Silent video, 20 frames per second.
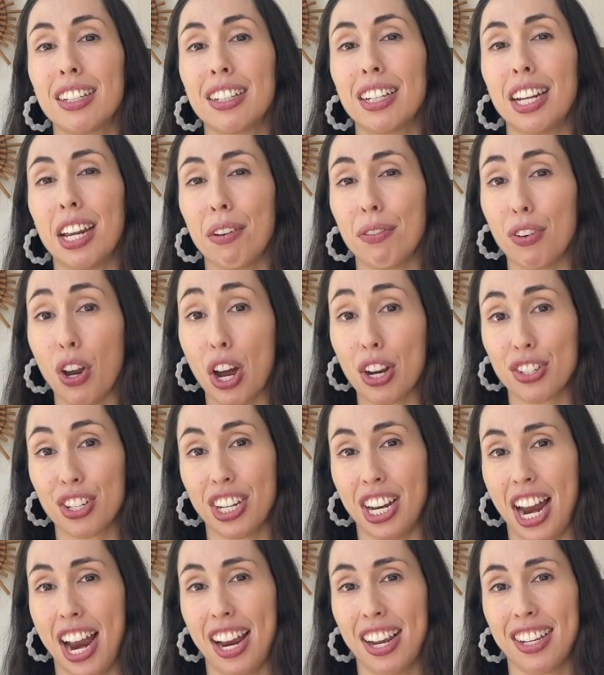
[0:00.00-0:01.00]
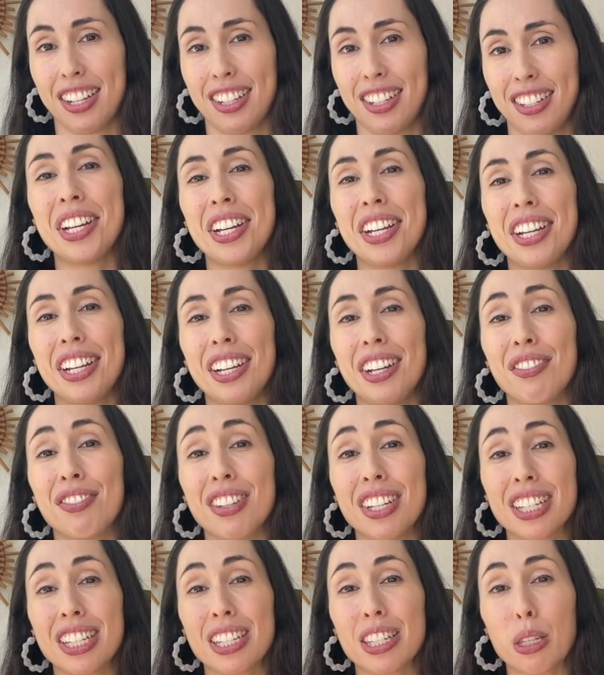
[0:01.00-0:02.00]
if not today? If
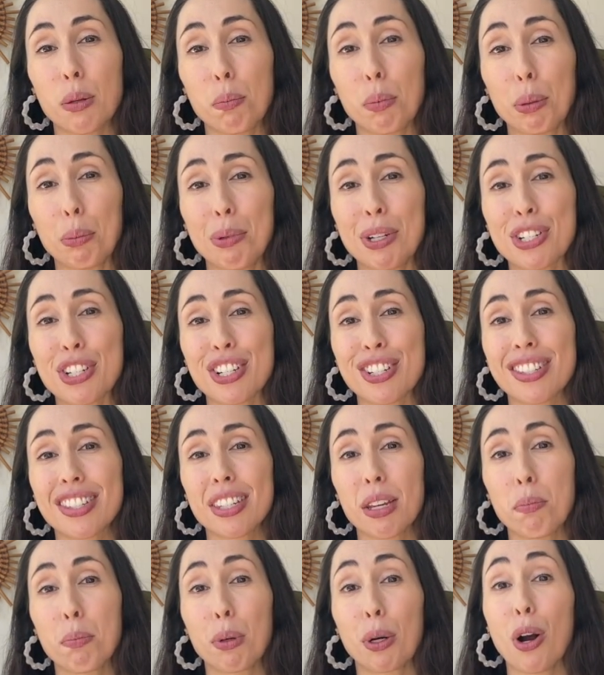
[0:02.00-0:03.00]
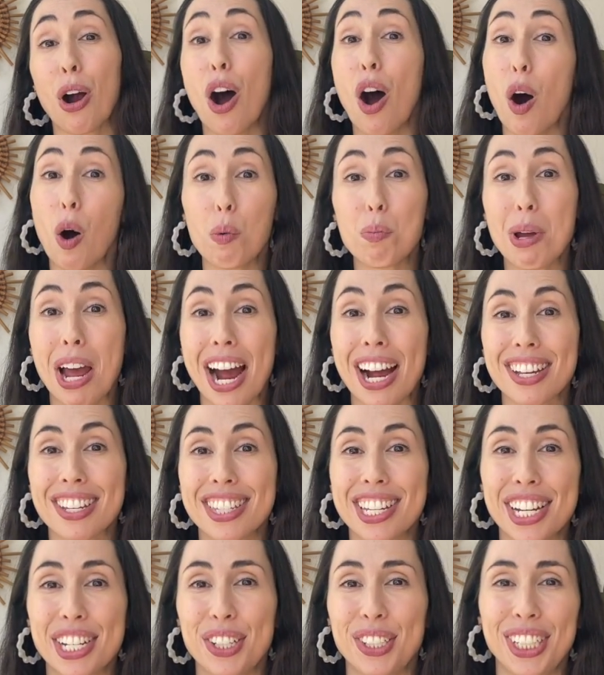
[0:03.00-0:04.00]
this is the permission slip or hall pass
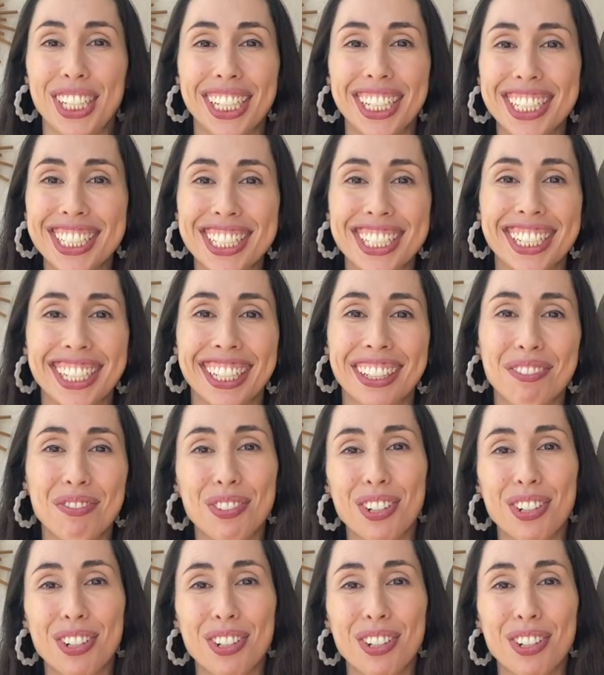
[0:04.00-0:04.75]
that you needed to